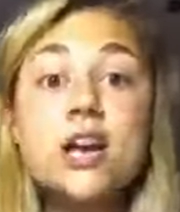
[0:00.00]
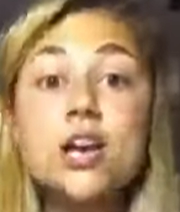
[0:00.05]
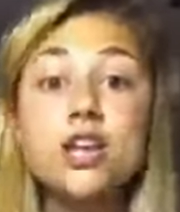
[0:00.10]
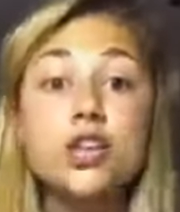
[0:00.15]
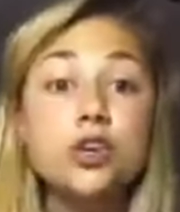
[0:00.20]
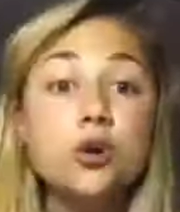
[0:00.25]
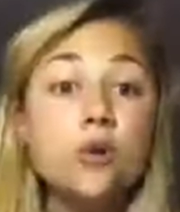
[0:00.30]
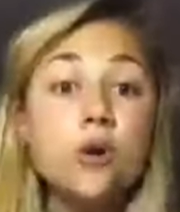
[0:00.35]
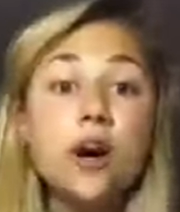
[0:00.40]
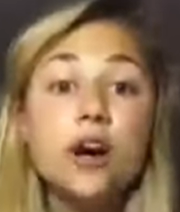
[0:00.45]

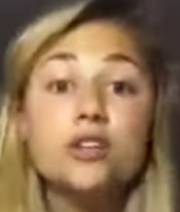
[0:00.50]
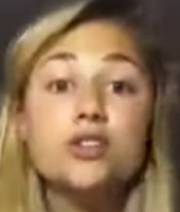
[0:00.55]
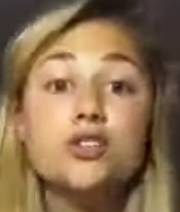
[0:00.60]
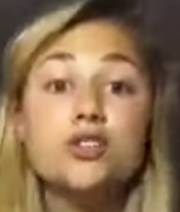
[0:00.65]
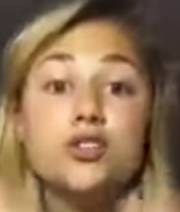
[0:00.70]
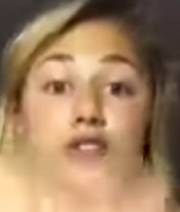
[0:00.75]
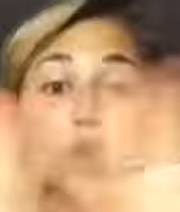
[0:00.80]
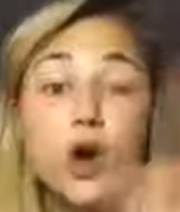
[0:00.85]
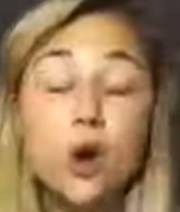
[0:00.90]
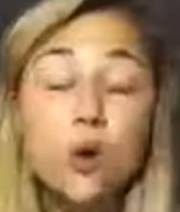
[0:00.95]
you are
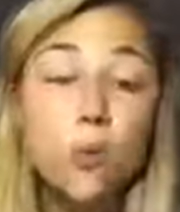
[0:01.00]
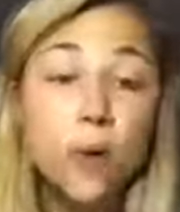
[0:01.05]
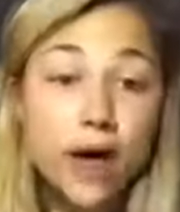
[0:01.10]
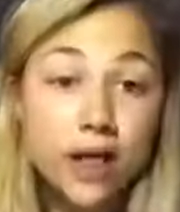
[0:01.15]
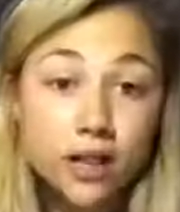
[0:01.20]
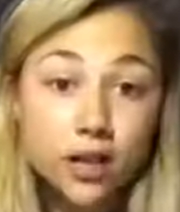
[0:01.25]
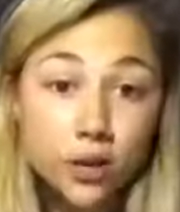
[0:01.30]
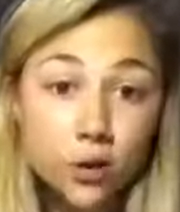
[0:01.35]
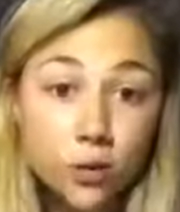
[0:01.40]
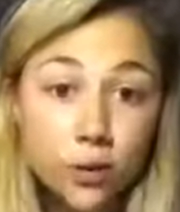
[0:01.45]
so
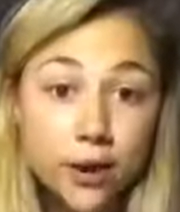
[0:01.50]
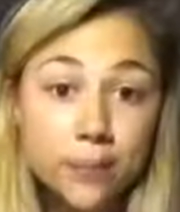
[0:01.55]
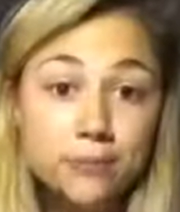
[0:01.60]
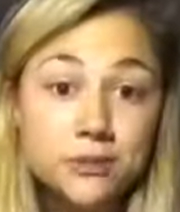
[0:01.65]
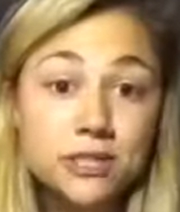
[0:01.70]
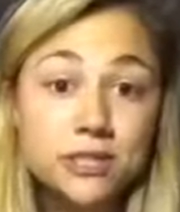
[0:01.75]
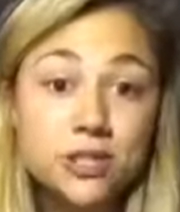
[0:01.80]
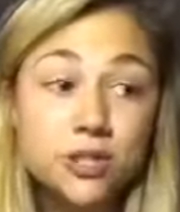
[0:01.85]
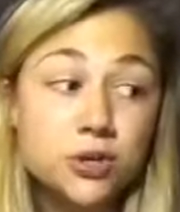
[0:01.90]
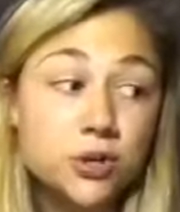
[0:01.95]
well
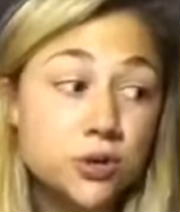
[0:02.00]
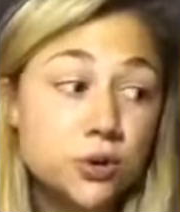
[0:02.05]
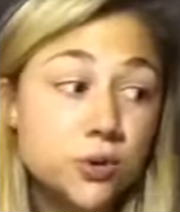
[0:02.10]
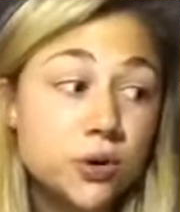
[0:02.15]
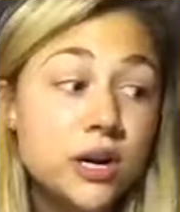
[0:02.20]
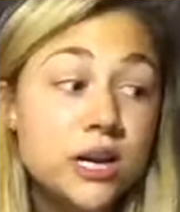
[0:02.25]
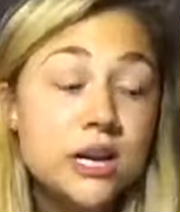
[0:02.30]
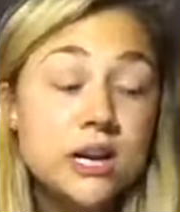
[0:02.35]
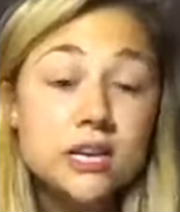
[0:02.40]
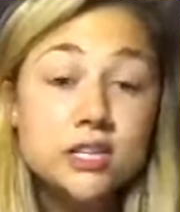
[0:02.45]
equipped to
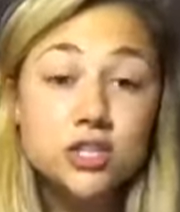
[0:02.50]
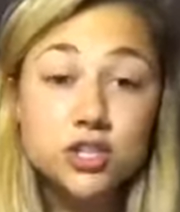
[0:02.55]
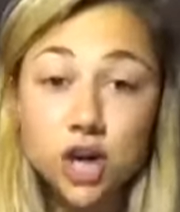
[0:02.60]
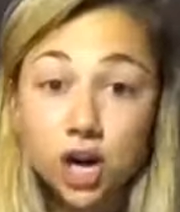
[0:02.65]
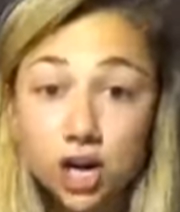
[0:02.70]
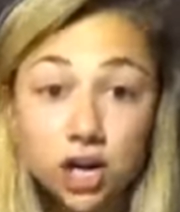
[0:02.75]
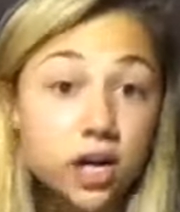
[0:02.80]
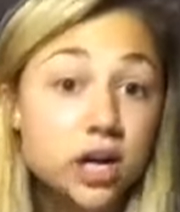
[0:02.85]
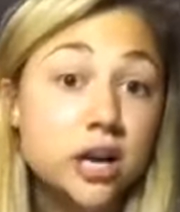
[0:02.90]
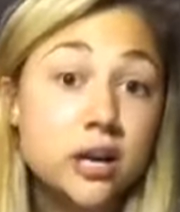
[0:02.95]

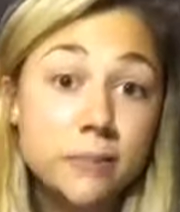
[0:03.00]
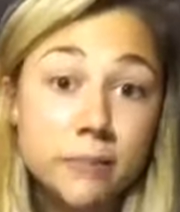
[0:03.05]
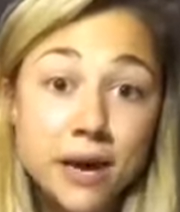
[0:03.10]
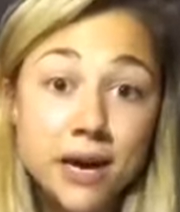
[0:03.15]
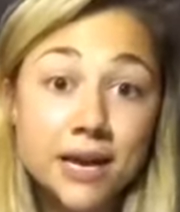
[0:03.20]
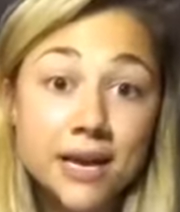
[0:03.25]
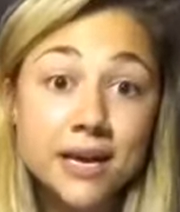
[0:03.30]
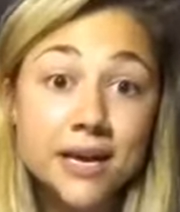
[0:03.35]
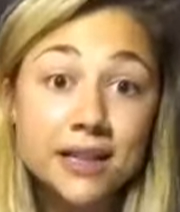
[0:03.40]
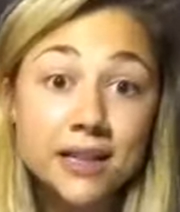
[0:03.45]
start earning
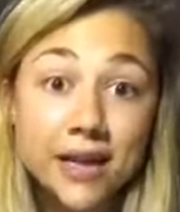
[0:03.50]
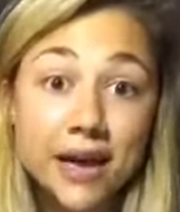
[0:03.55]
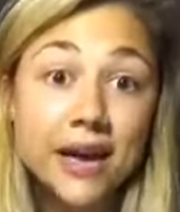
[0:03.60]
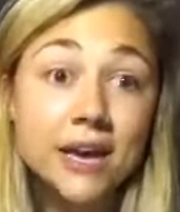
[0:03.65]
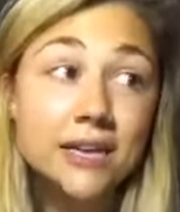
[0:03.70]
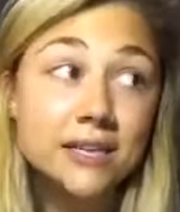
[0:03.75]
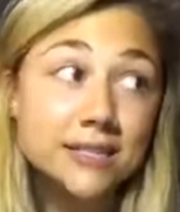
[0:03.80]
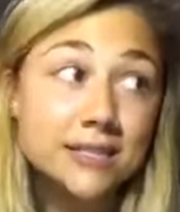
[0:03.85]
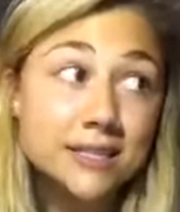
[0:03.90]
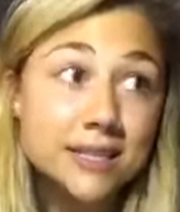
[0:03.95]
money
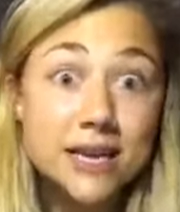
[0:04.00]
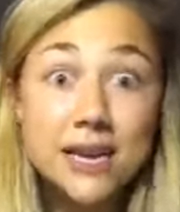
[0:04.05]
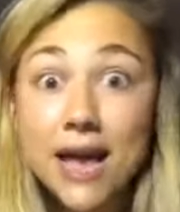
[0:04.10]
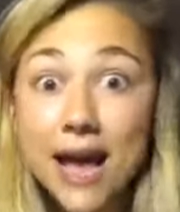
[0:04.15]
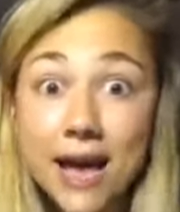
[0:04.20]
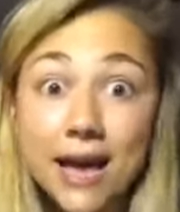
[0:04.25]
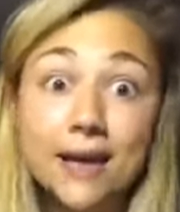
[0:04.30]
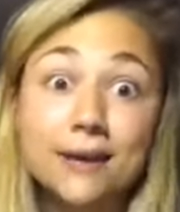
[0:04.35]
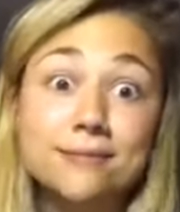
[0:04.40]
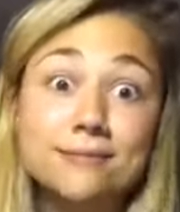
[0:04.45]
like today.